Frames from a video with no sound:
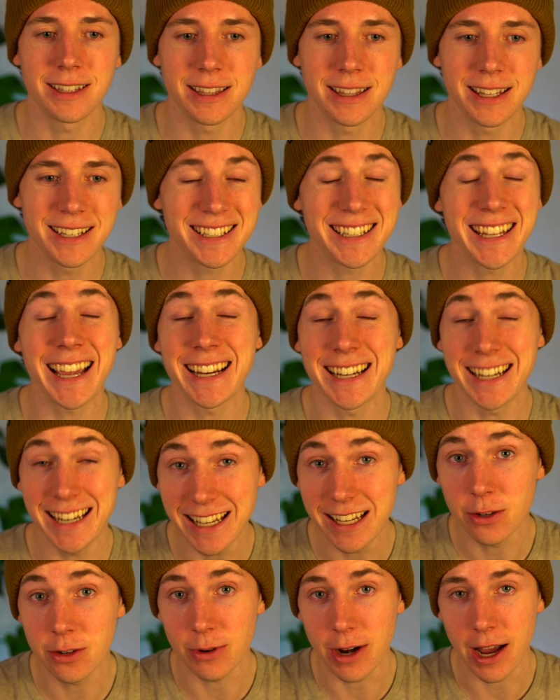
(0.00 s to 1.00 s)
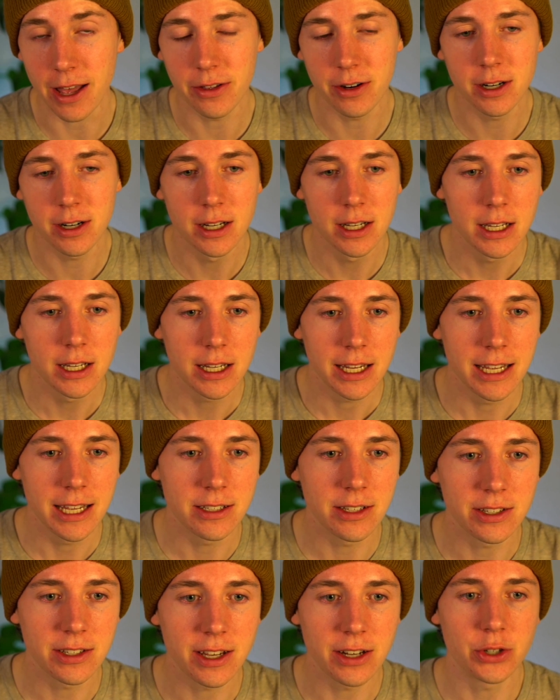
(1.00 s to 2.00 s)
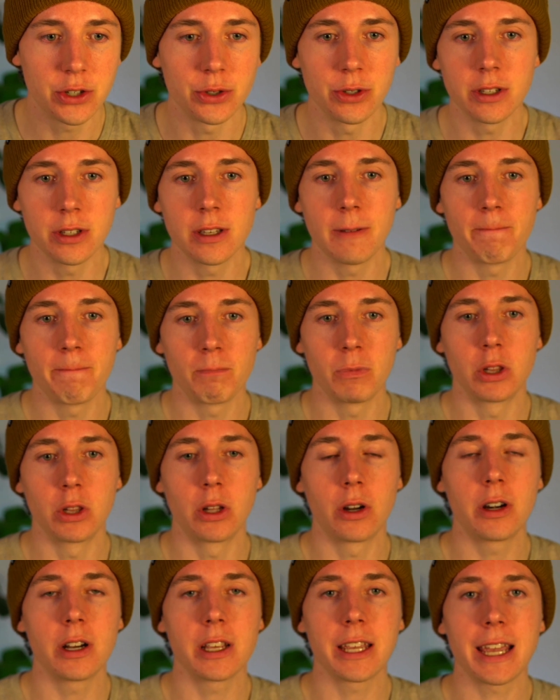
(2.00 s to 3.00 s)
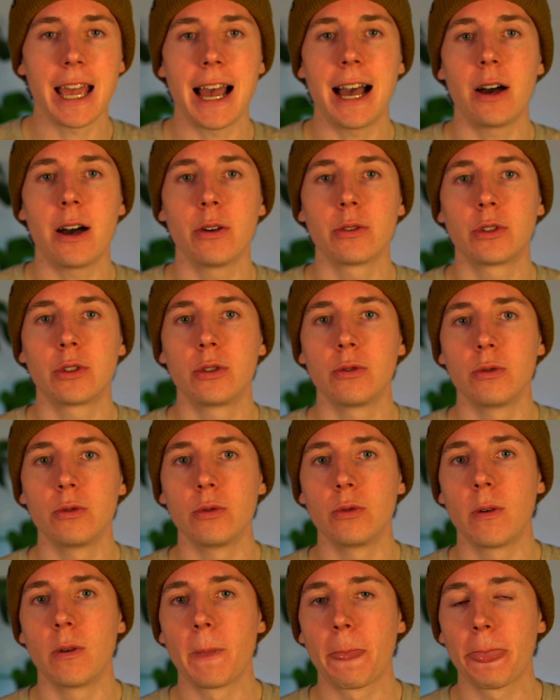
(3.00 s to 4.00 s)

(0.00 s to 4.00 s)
technique rather is essentially learning how to